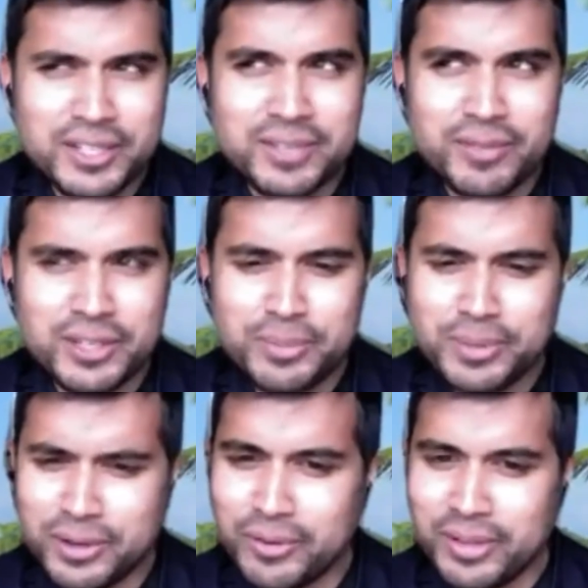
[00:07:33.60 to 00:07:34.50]
Vegetables
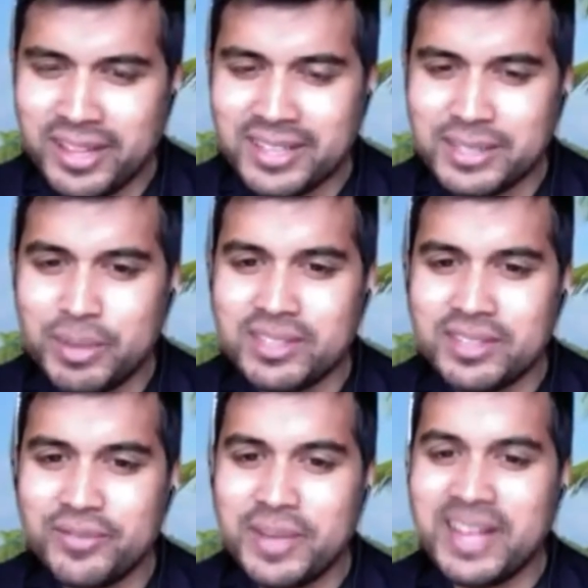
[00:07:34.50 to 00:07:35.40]
aren't really that expensive,
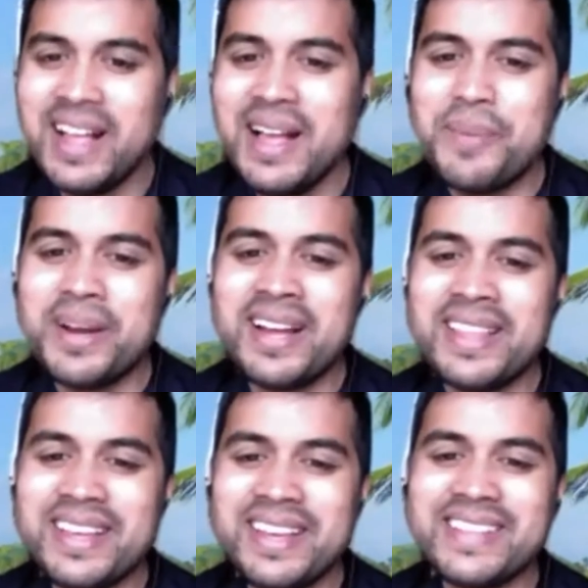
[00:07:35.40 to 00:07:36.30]
but I
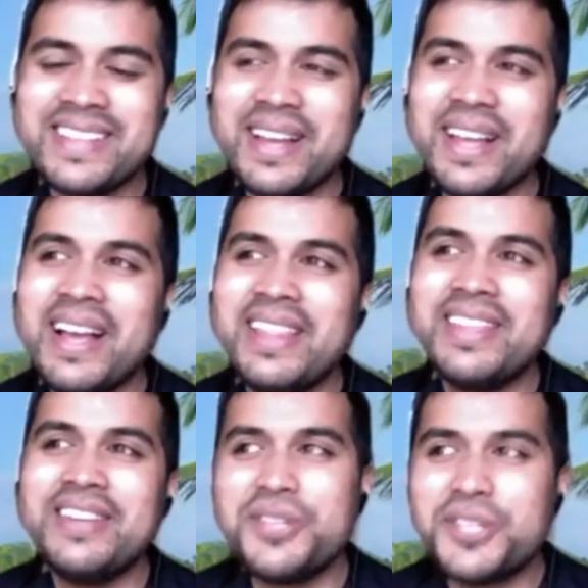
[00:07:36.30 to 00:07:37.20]
think it's like the
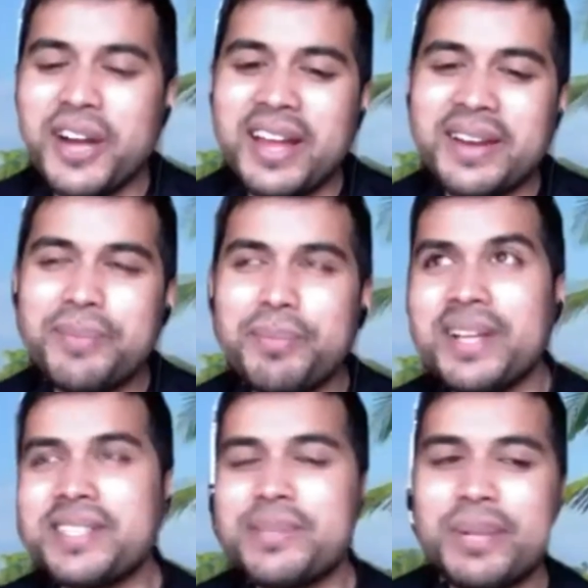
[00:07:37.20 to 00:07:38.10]
new trend
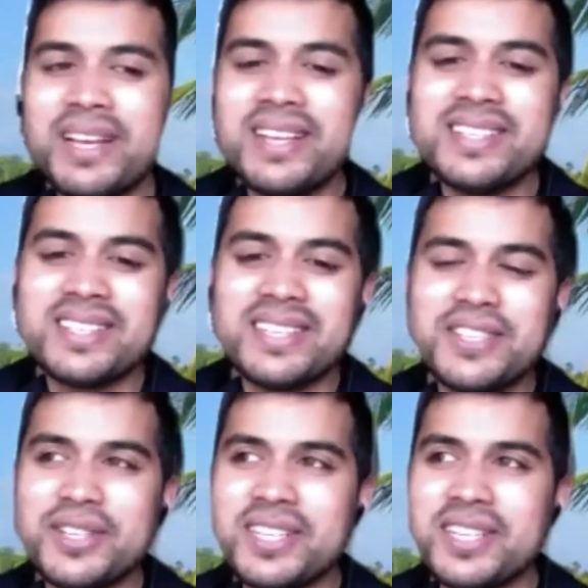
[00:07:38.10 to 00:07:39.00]
plus the place,
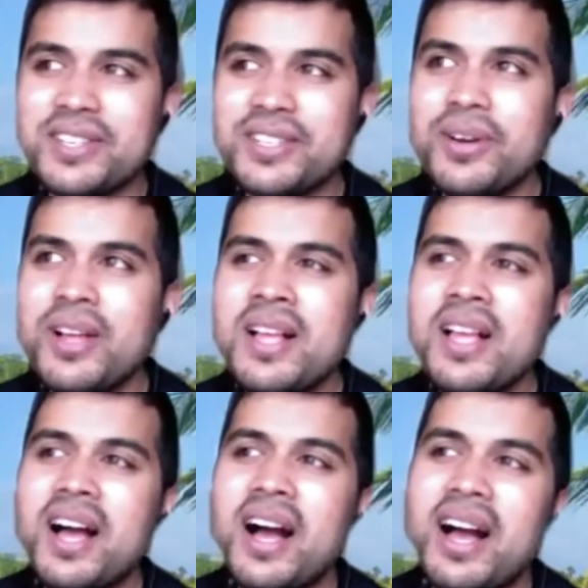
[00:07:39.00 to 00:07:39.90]
etc., etc. So
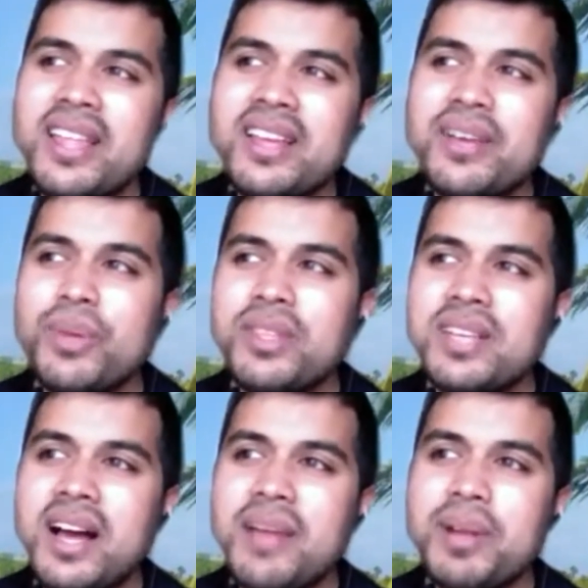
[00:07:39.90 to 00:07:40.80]
I think with
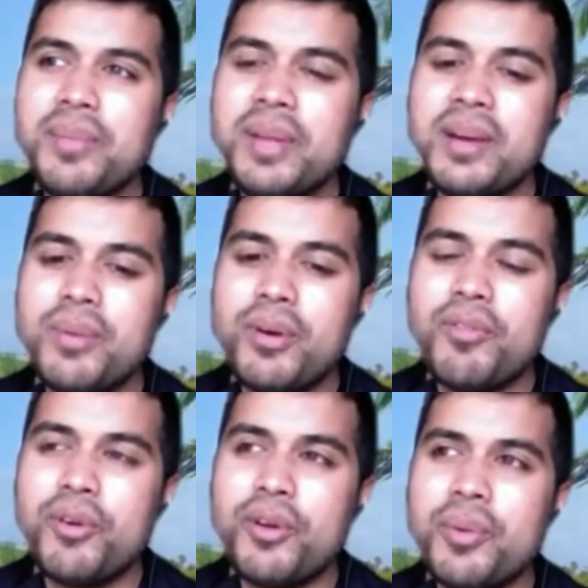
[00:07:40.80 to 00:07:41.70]
time it'll become more
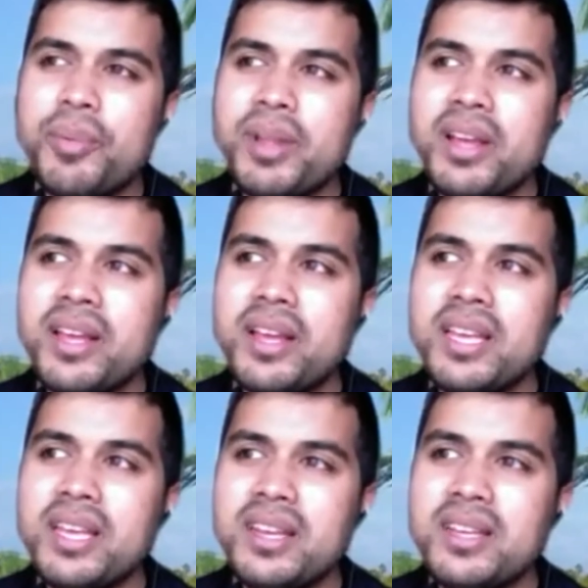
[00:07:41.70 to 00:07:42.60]
affordable. But like
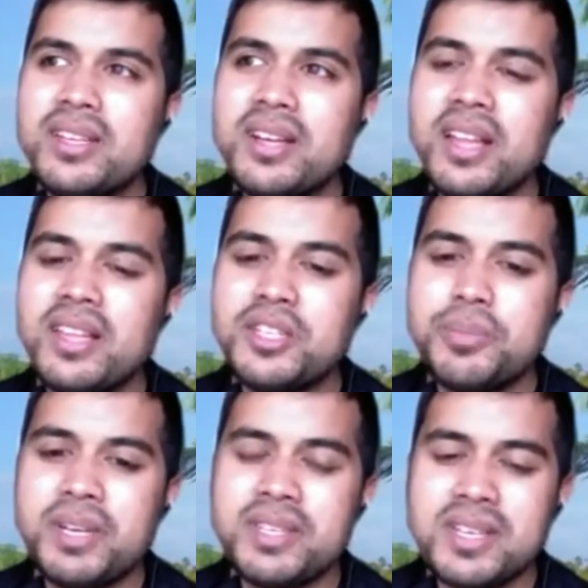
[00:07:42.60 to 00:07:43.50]
eating, I think should
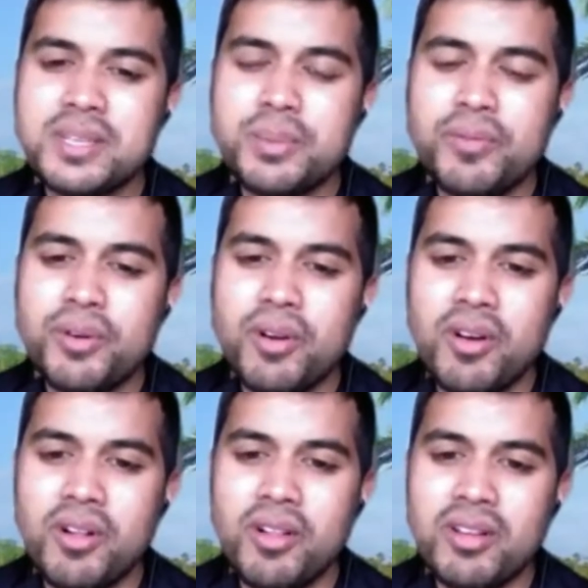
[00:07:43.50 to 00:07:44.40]
be accessible for
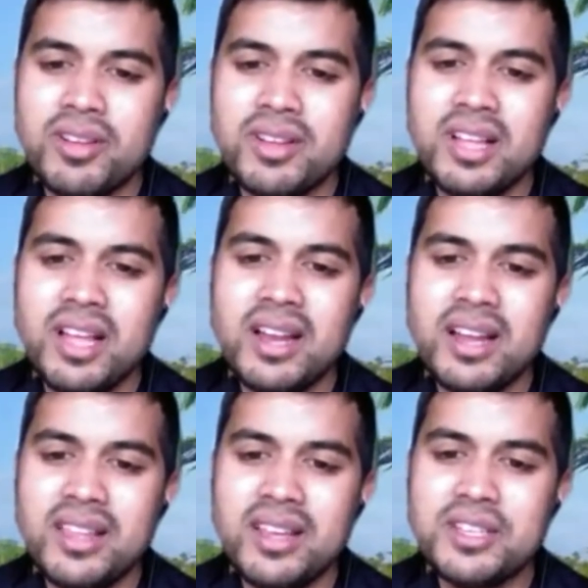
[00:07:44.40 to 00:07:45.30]
all, and I
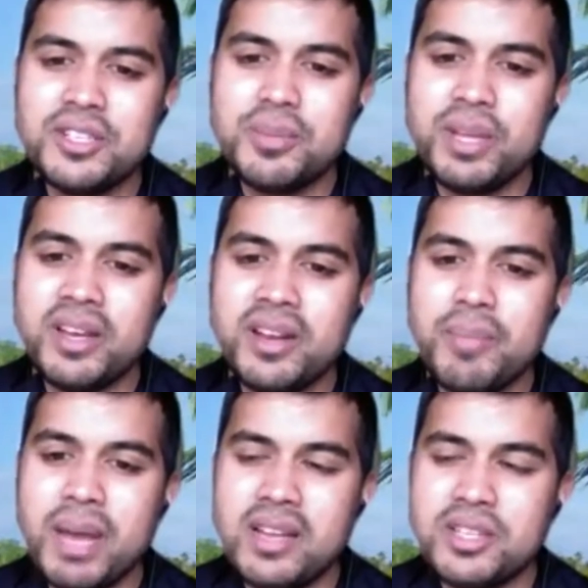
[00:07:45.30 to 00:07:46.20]
think it should be kind of
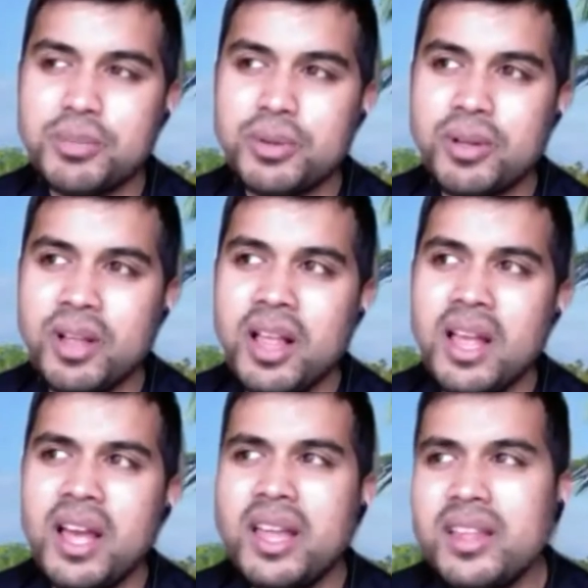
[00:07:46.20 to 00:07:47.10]
manageable.
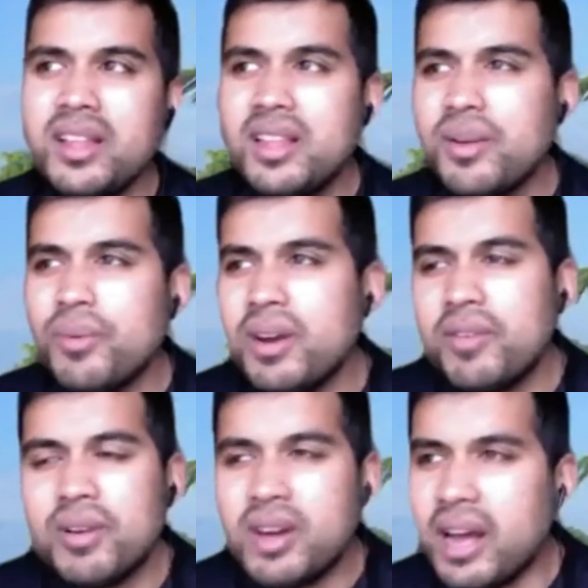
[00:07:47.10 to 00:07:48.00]
And then like whatever